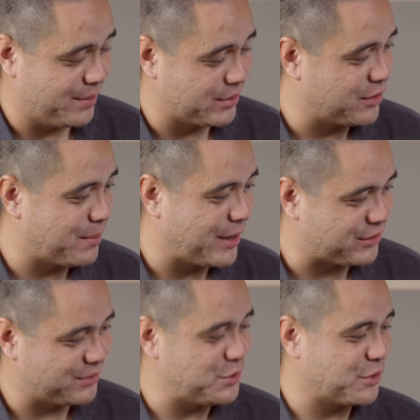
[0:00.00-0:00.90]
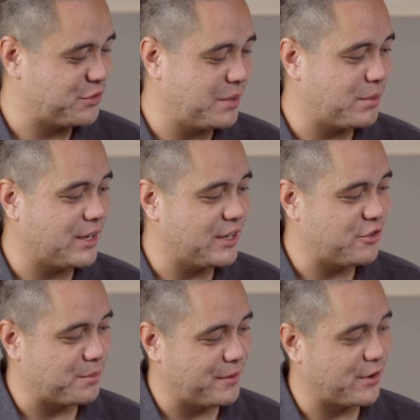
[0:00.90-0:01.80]
Some of the best tuners you can put on an
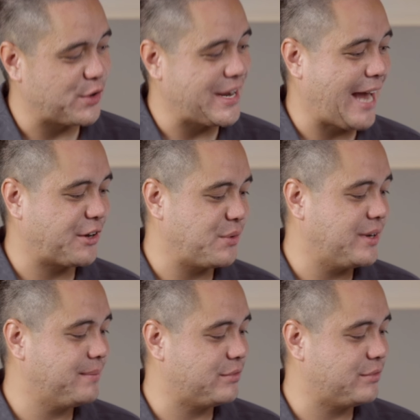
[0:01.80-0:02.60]
instrument. Very accurate.